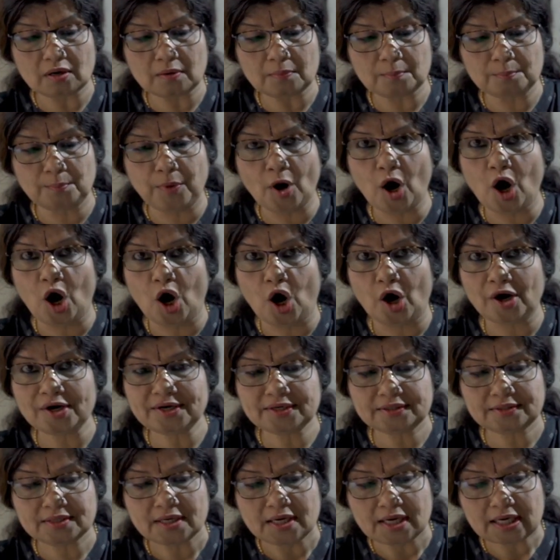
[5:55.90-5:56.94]

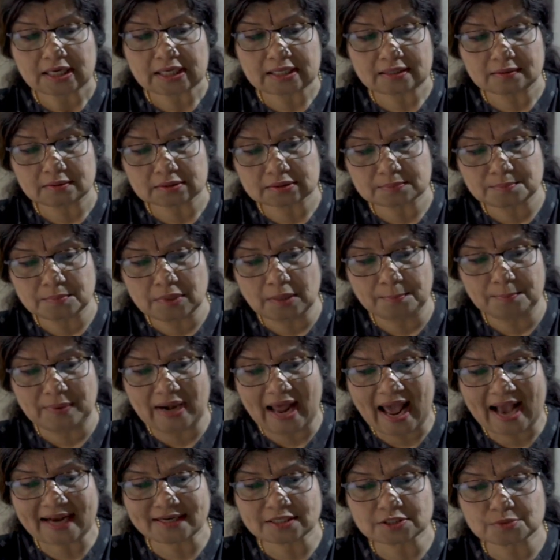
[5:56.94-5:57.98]
bond,
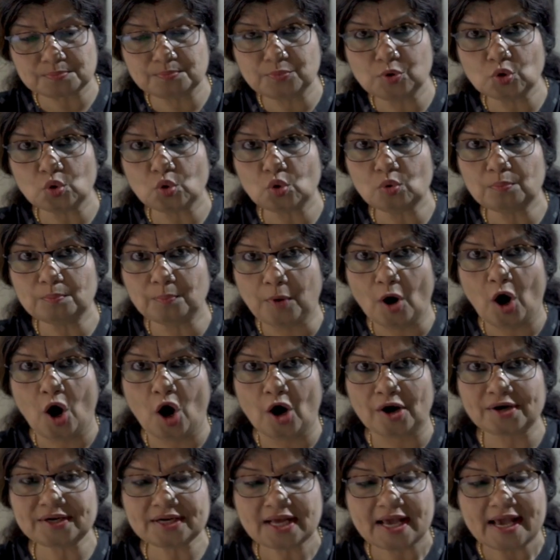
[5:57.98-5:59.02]
black blue
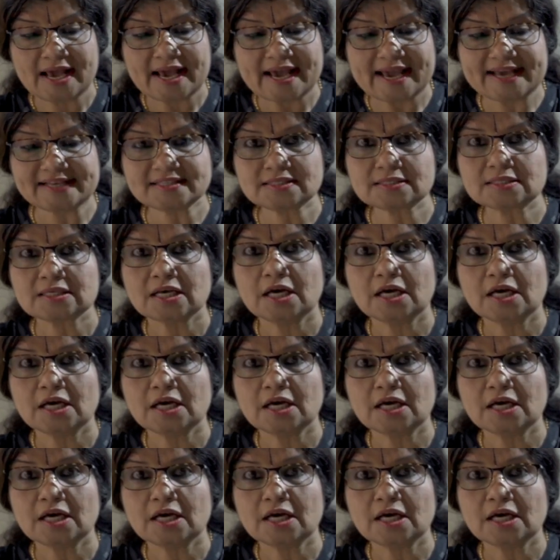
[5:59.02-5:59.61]
bond is